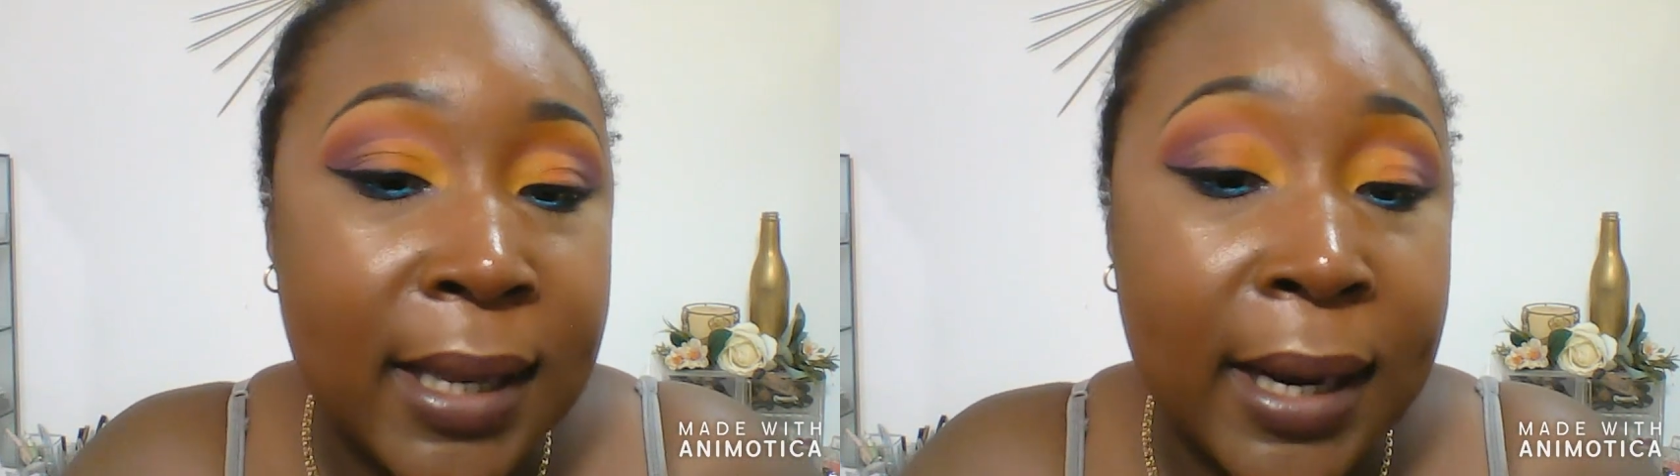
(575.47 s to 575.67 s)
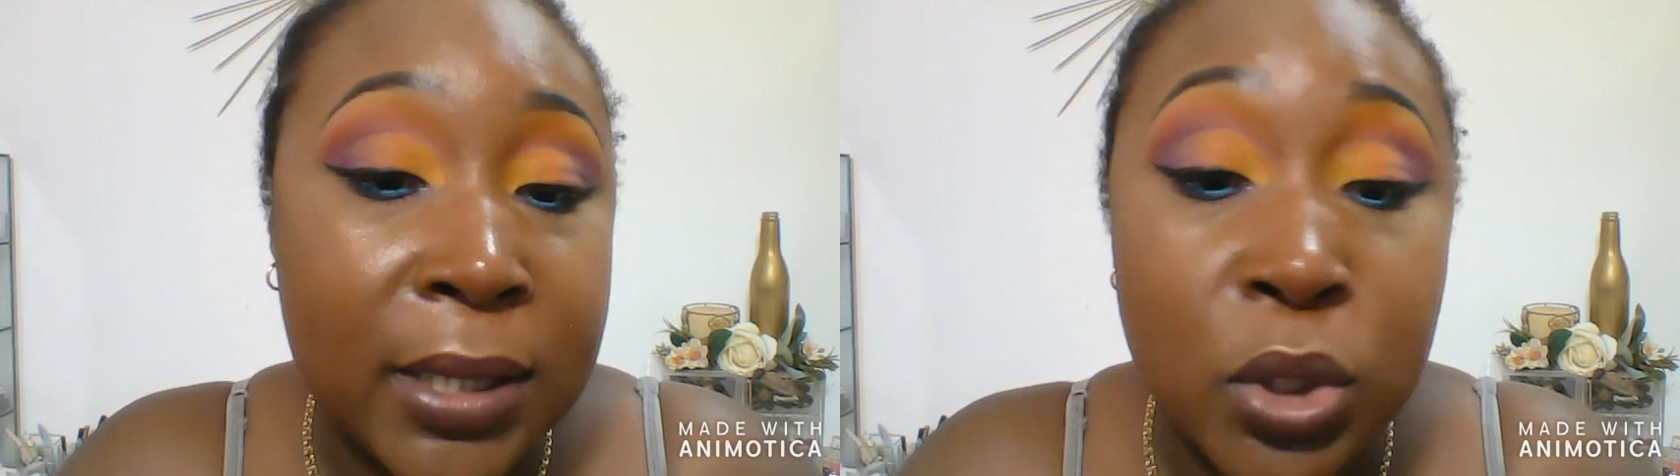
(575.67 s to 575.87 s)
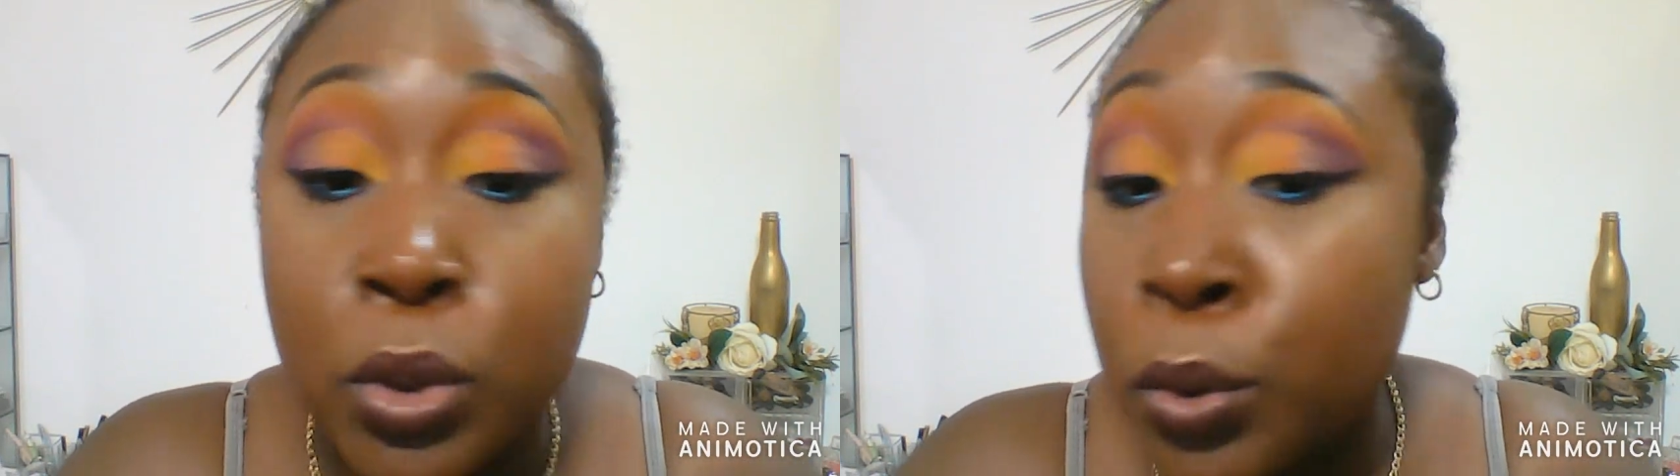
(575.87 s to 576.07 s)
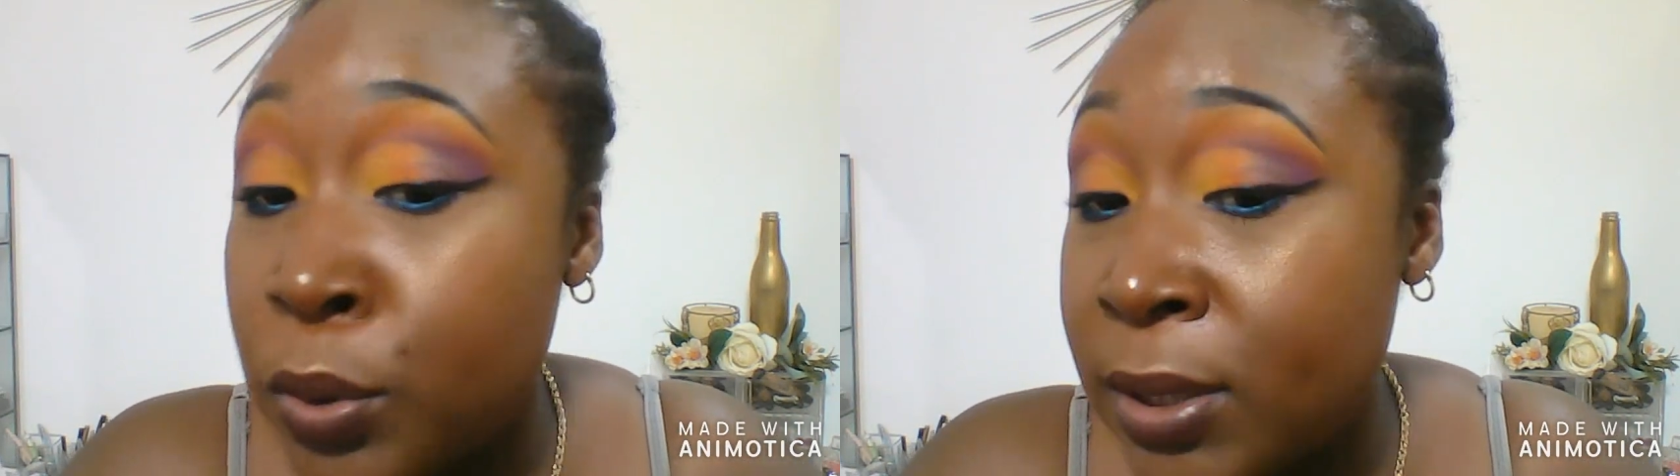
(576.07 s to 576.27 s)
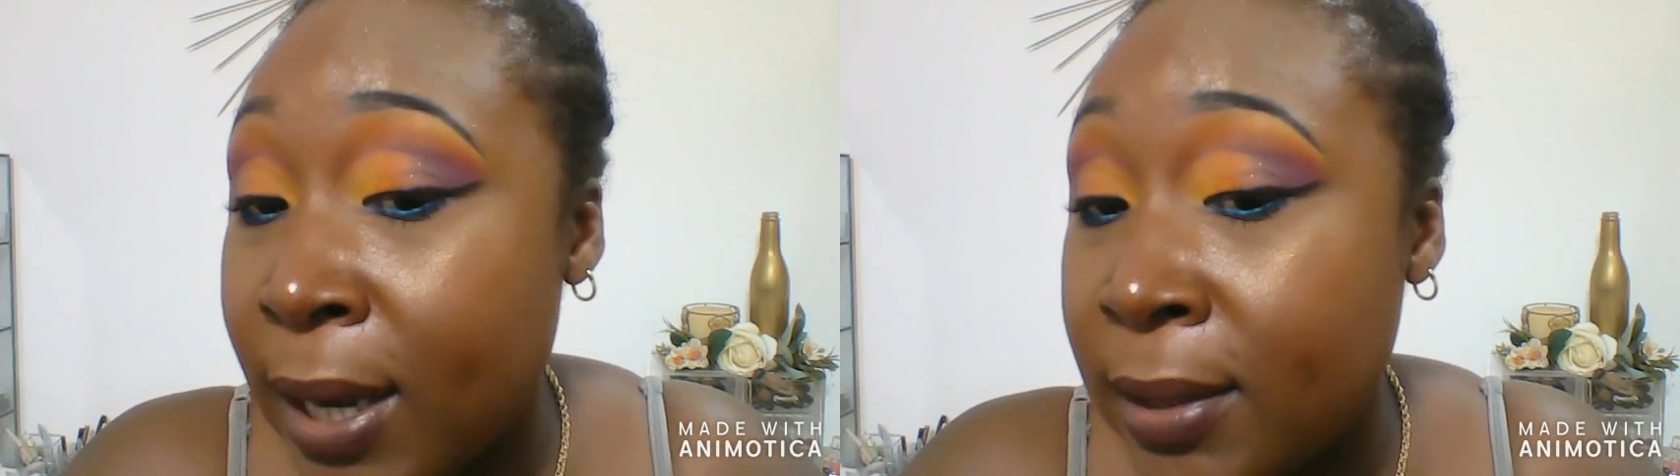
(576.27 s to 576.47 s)
and I
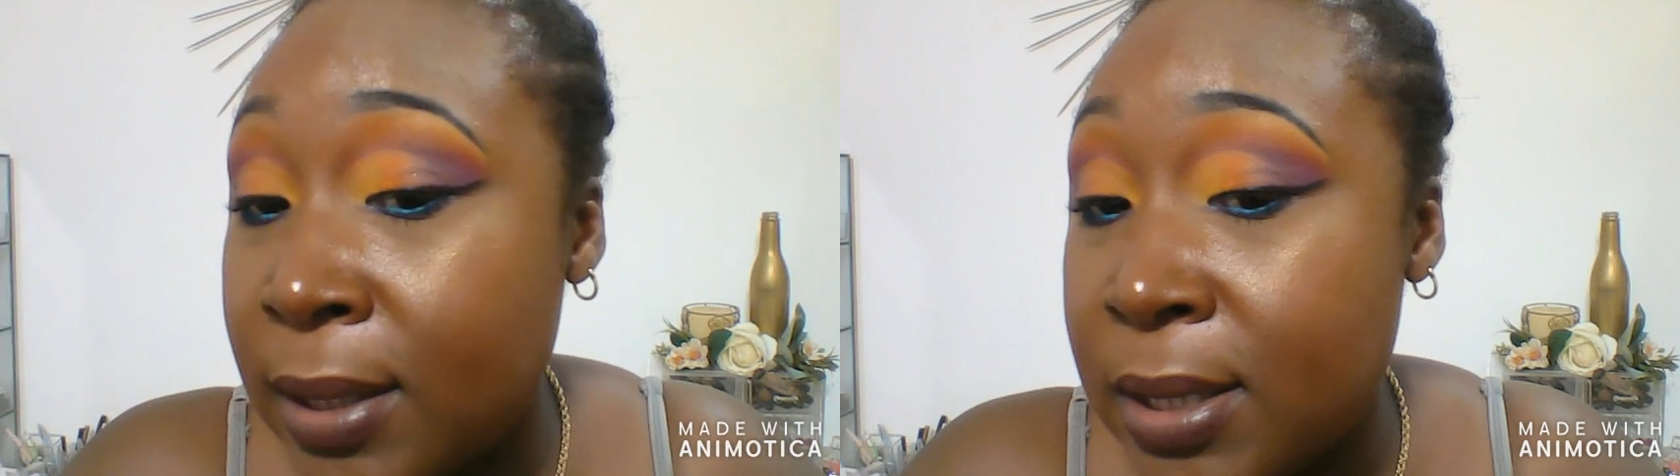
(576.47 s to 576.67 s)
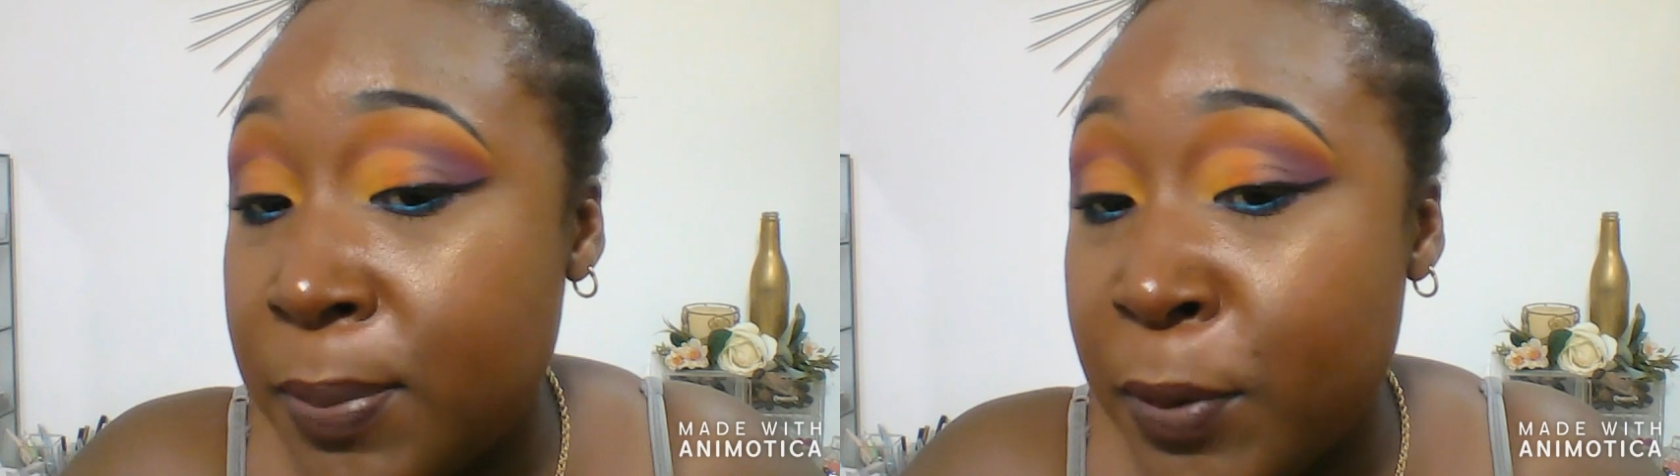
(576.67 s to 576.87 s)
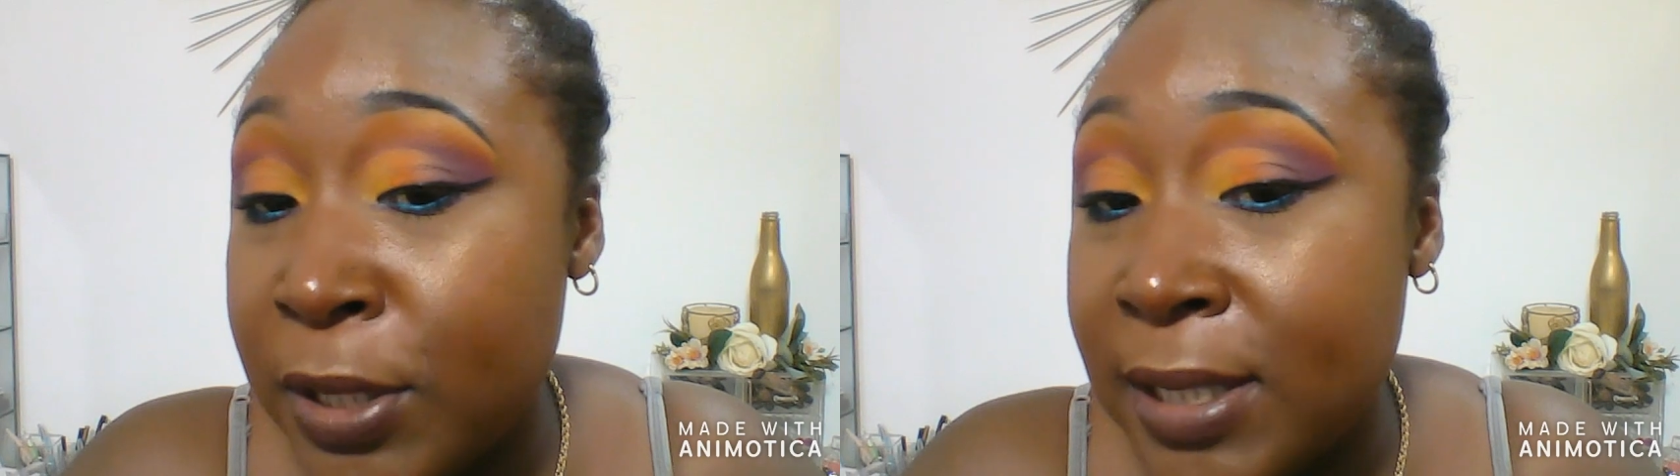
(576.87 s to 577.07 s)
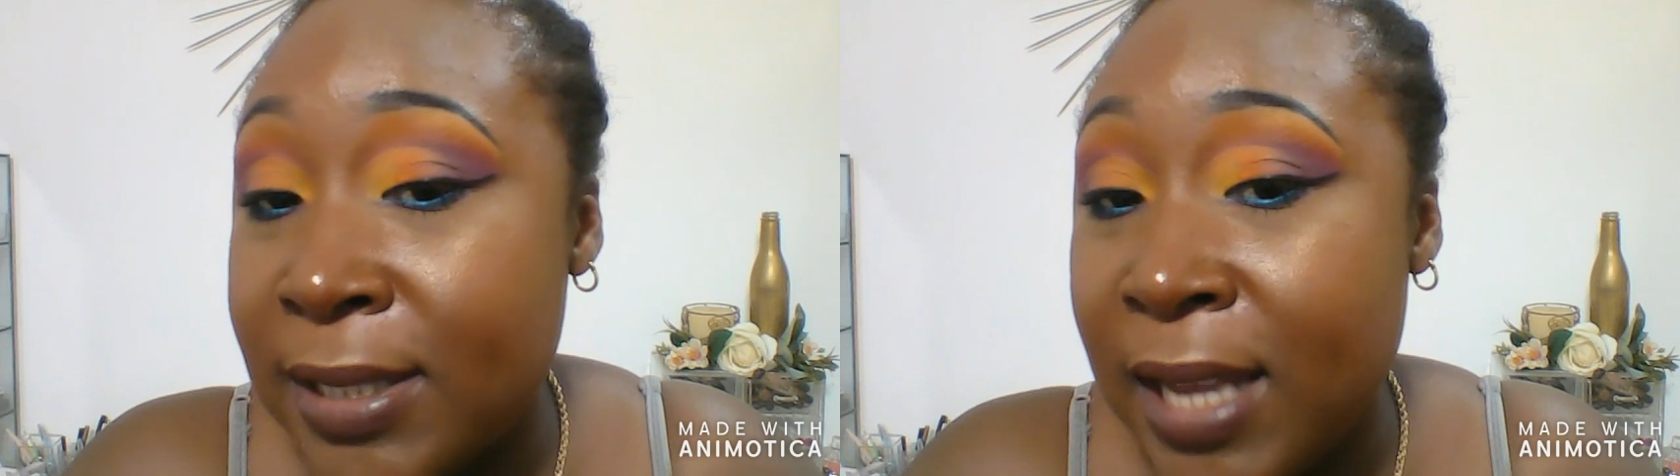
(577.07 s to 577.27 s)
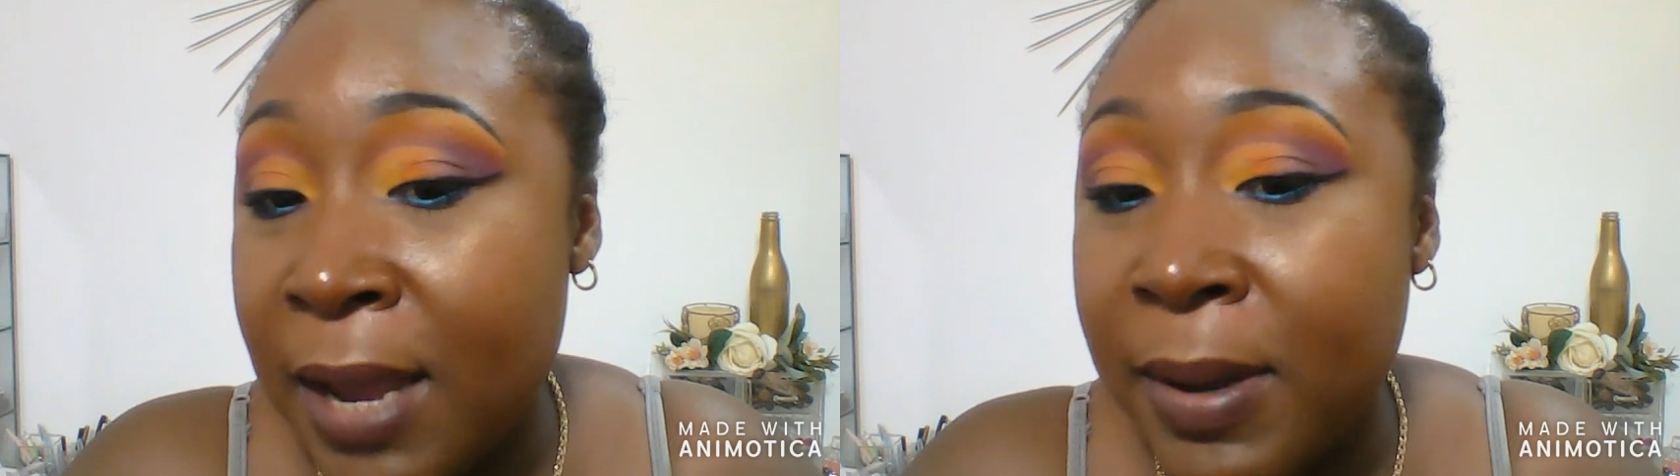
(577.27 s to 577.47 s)
don't at this point in time,